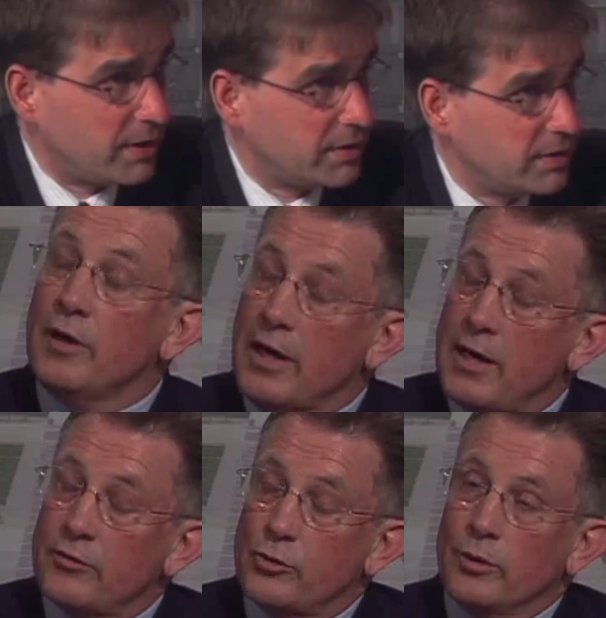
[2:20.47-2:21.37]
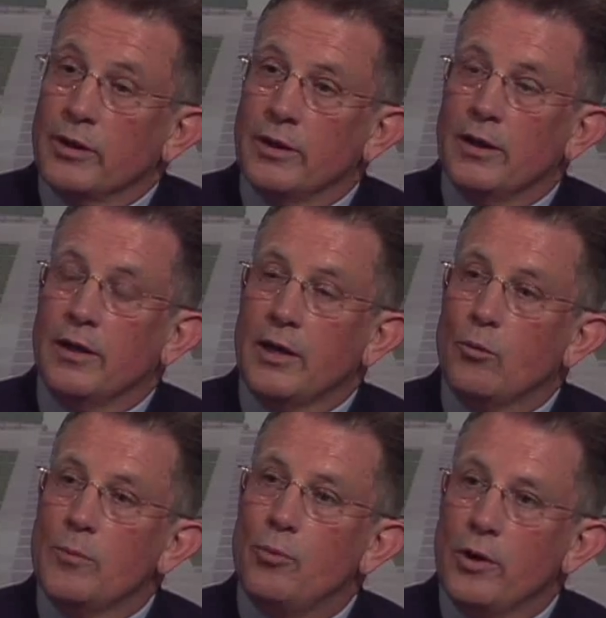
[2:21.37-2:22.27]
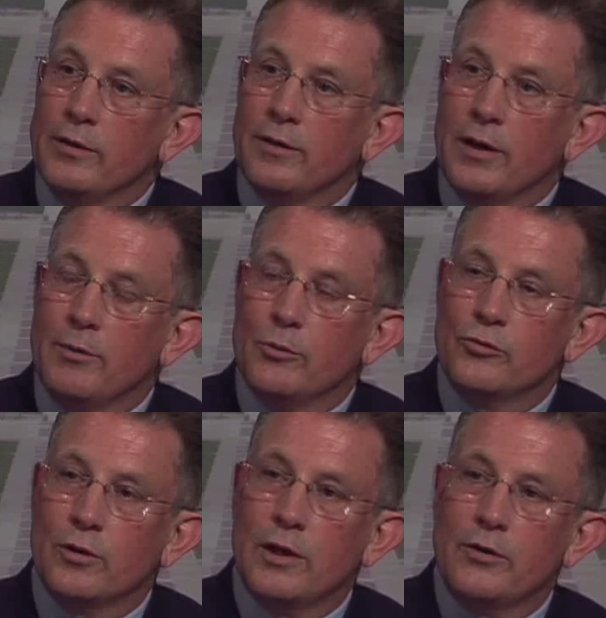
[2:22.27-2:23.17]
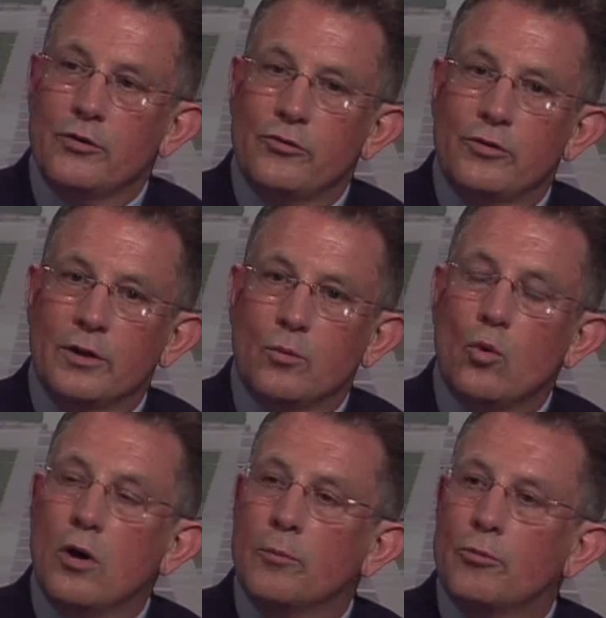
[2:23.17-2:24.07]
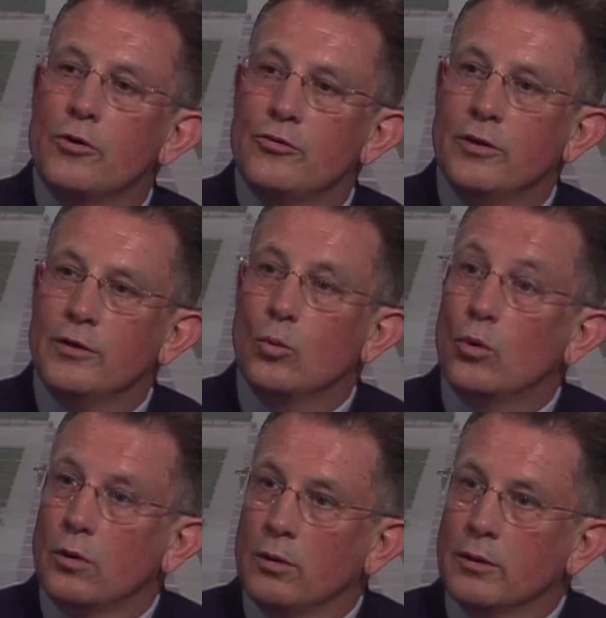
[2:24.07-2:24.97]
It is actually, at one point in time, it was the largest walled prison in the world.